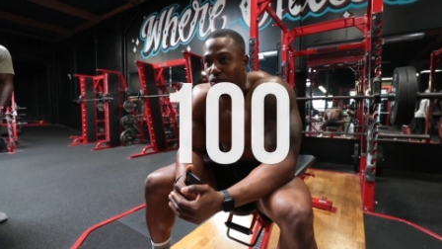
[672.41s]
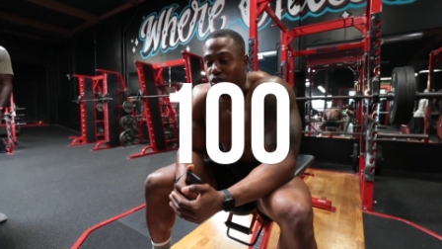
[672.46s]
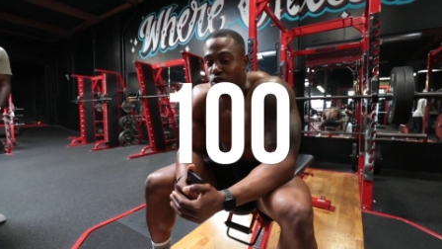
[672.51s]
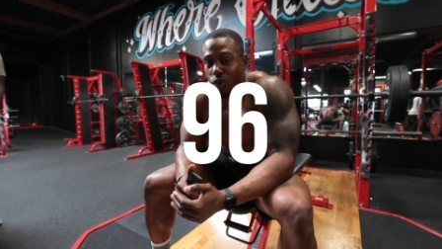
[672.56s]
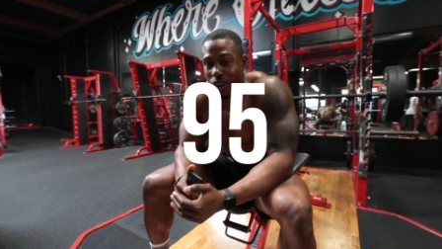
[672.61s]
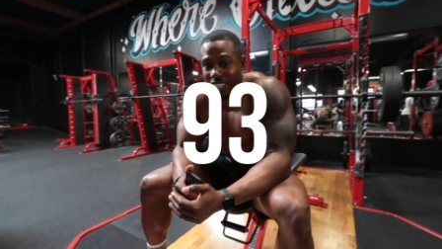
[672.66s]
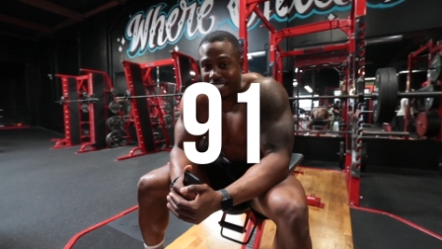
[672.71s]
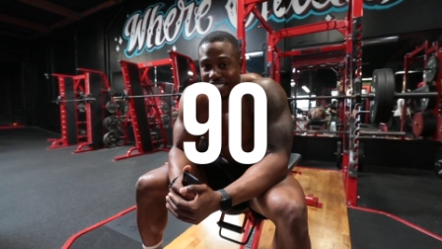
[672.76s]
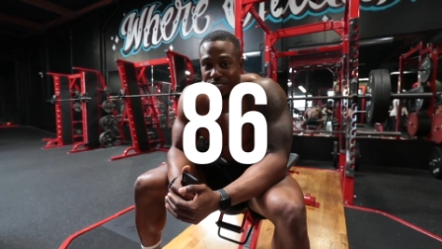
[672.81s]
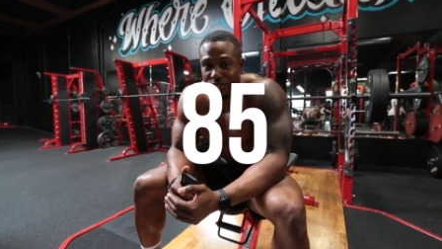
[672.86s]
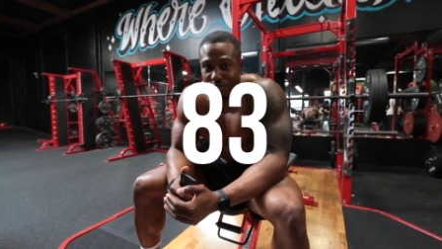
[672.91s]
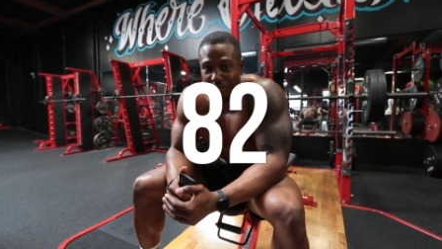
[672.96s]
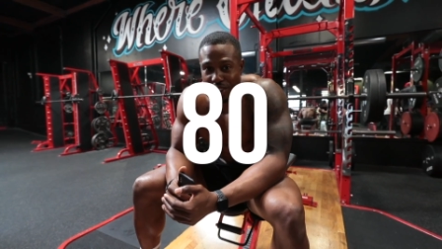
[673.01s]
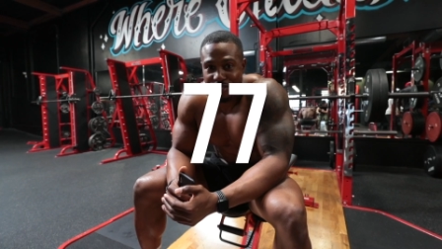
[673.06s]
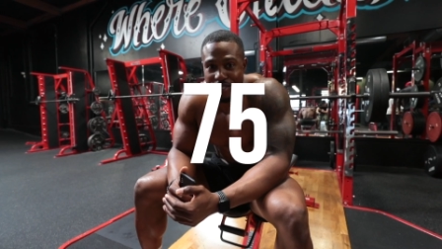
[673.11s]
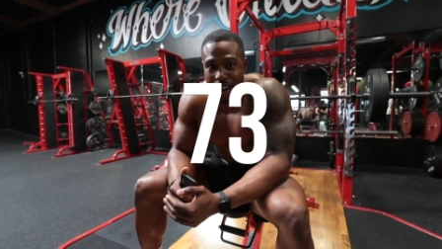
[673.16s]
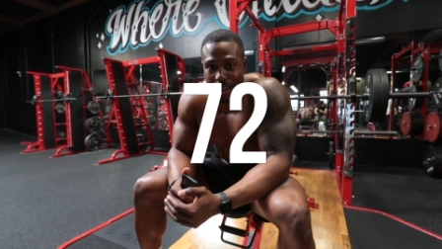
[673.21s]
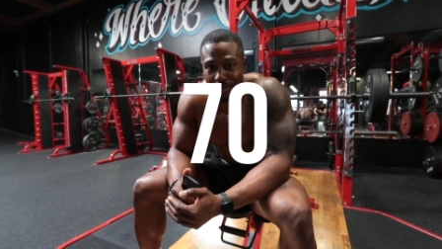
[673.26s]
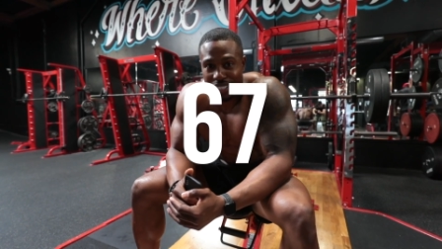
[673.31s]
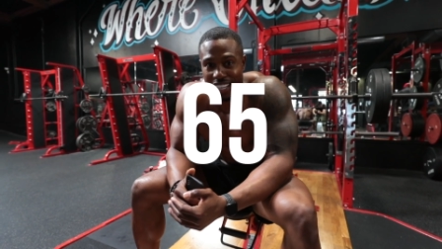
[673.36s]
23
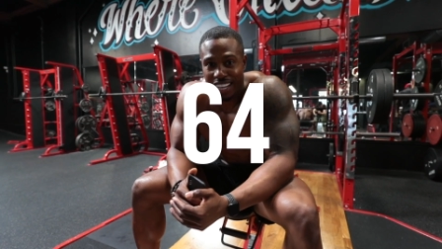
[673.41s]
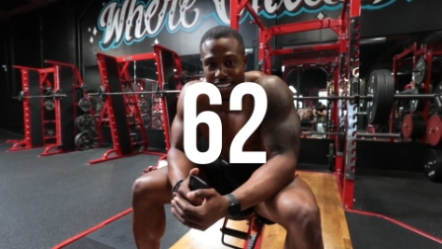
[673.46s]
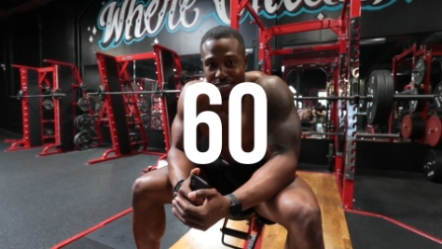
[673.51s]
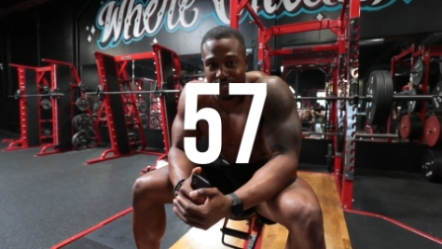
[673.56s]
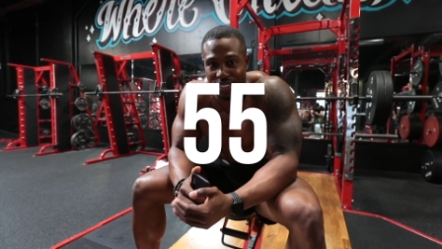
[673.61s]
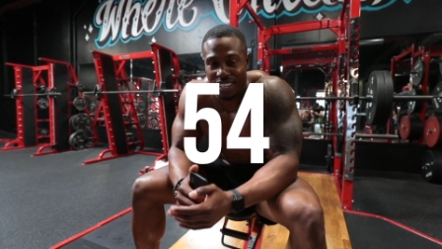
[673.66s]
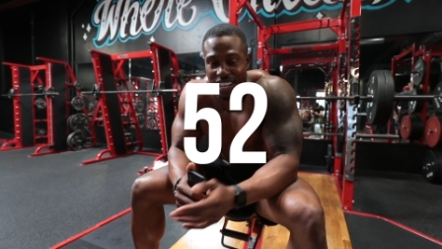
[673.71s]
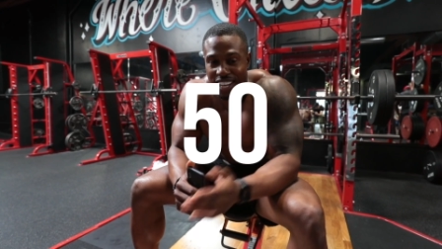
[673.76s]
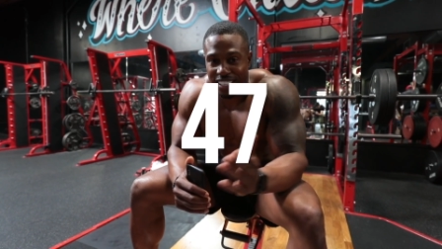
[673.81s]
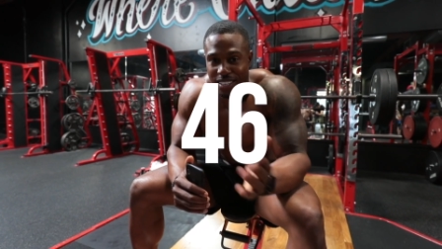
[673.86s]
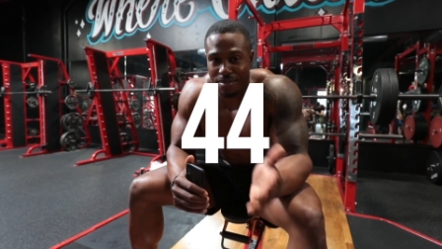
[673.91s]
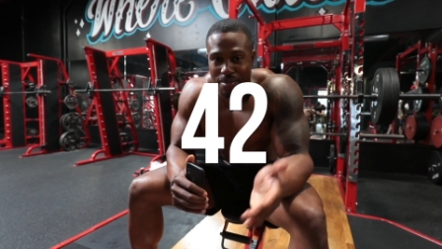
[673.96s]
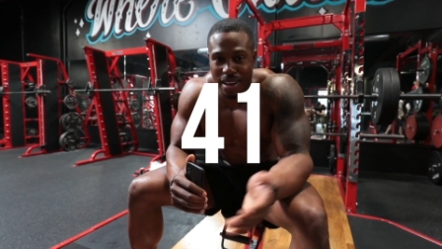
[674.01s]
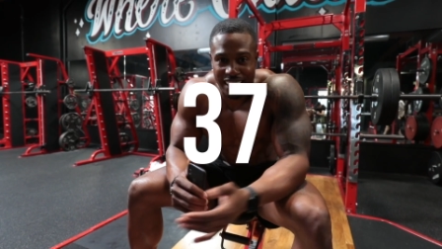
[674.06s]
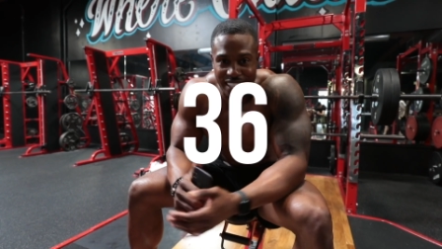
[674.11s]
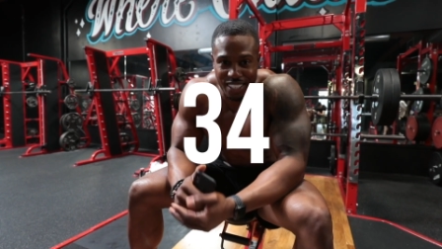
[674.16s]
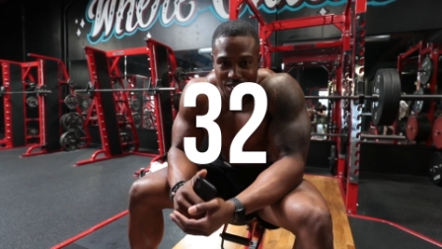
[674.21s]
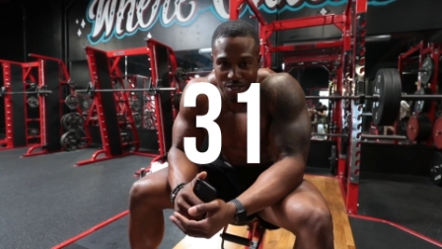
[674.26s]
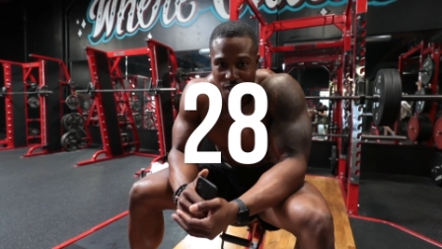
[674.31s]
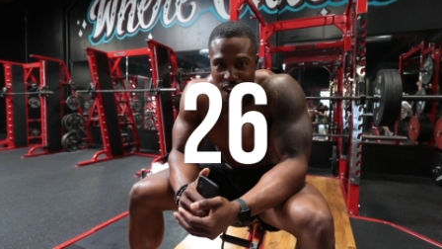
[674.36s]
reps left to
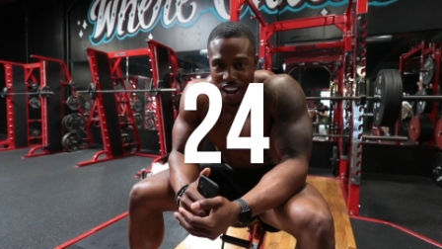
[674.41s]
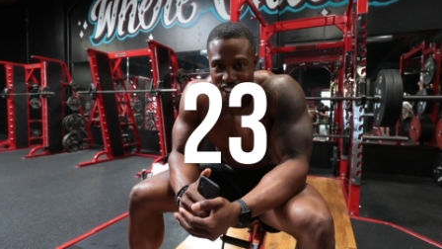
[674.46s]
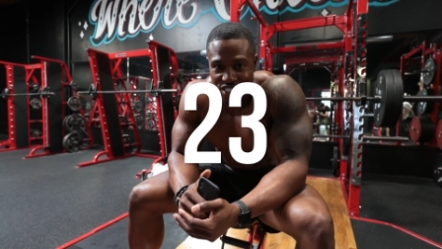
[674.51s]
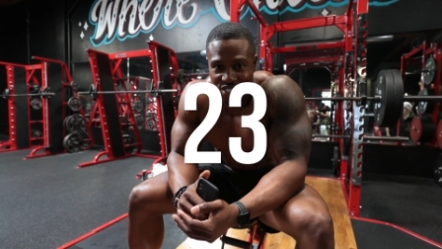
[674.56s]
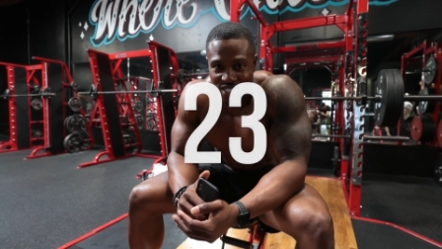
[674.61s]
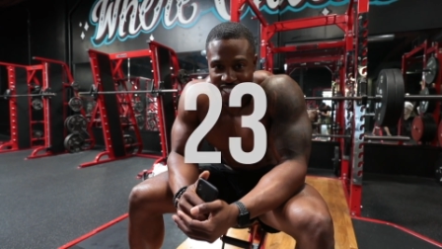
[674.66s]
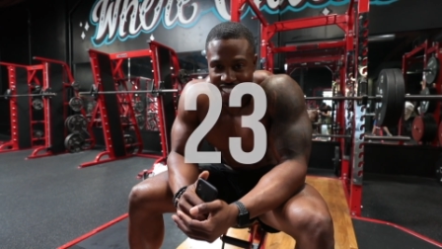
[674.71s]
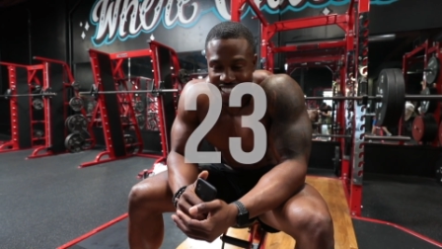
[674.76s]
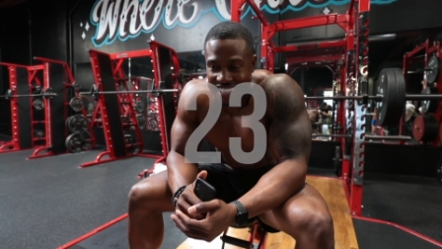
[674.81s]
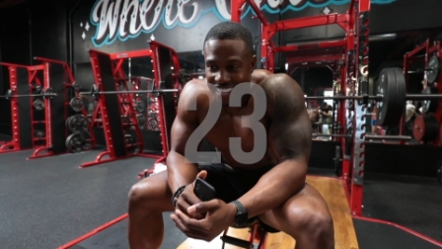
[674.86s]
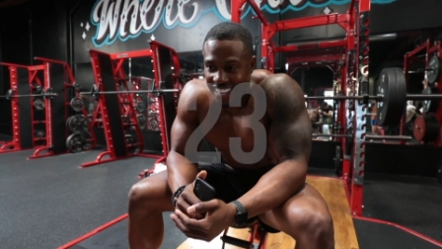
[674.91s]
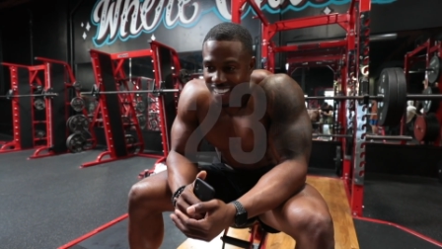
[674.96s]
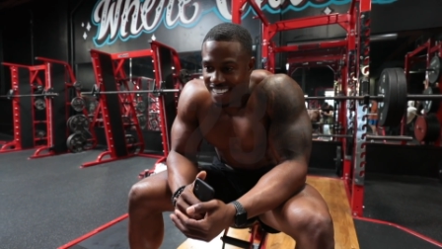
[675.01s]
make it to 100.